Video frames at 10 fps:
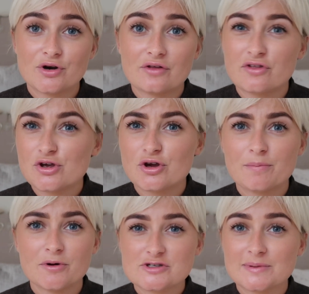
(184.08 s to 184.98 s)
product that you
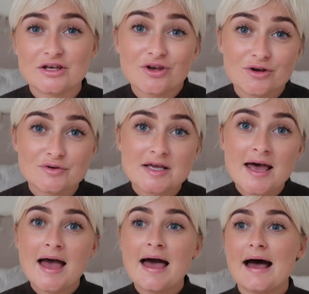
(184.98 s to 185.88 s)
could possibly use,
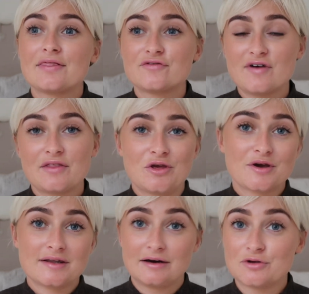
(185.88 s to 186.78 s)
and the fact that you
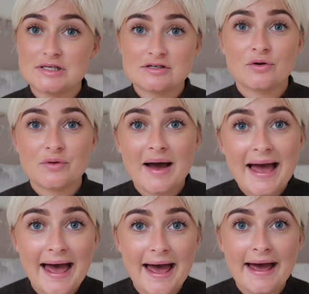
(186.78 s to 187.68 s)
can now use it on your
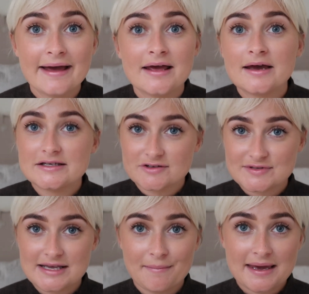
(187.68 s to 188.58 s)
hair is
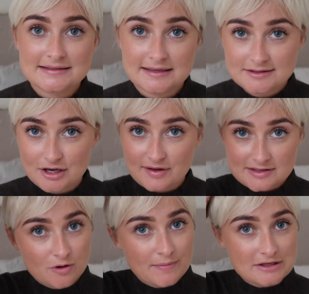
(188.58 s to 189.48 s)
obviously amazing. So
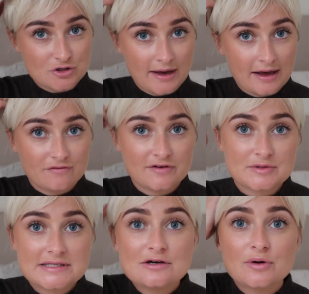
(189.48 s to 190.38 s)
that's what makes your hair feel
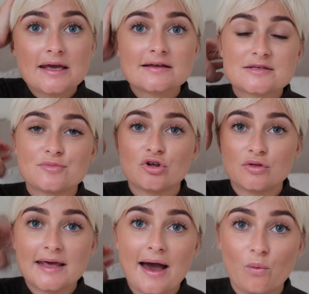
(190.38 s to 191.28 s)
silky and smooth
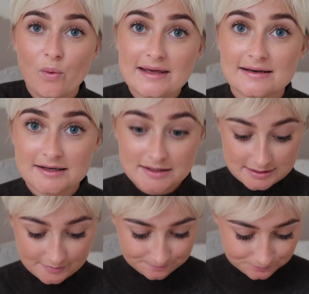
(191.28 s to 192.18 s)
yet weightless.